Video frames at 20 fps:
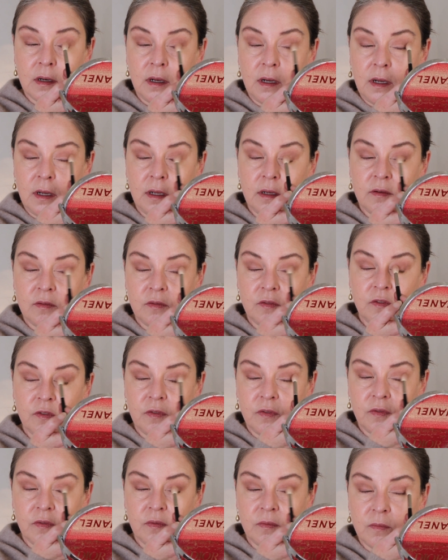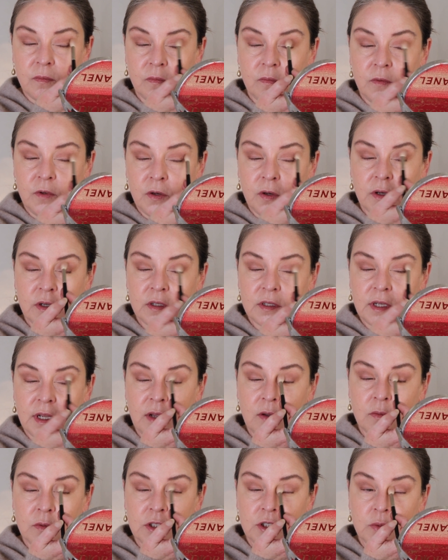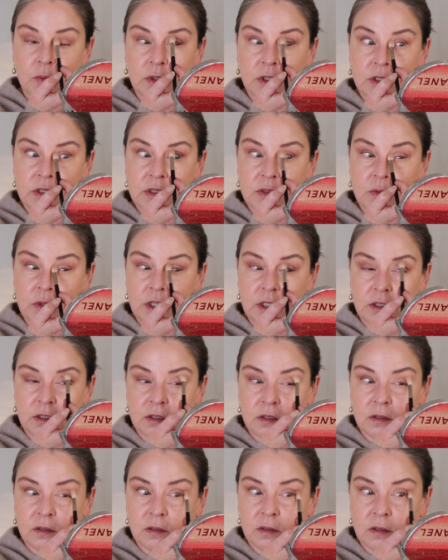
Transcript: and you can tell which one is which.